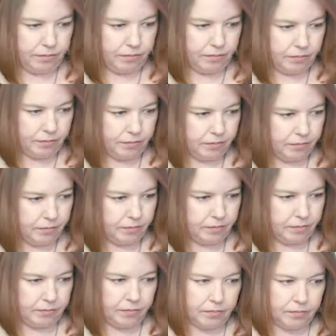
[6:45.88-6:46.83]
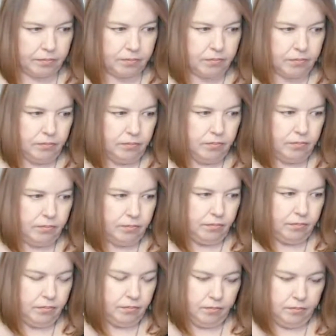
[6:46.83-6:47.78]

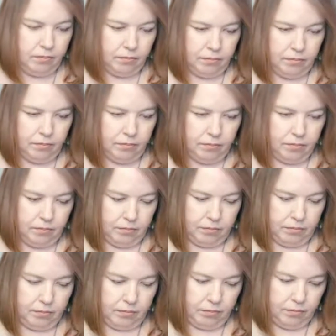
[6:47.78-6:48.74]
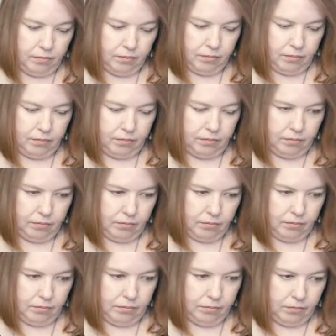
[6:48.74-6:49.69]

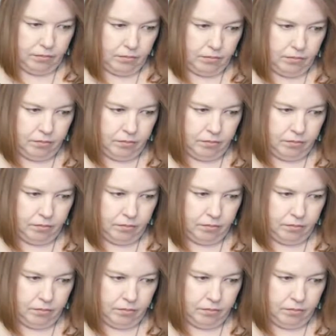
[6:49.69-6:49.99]
Nothing is said.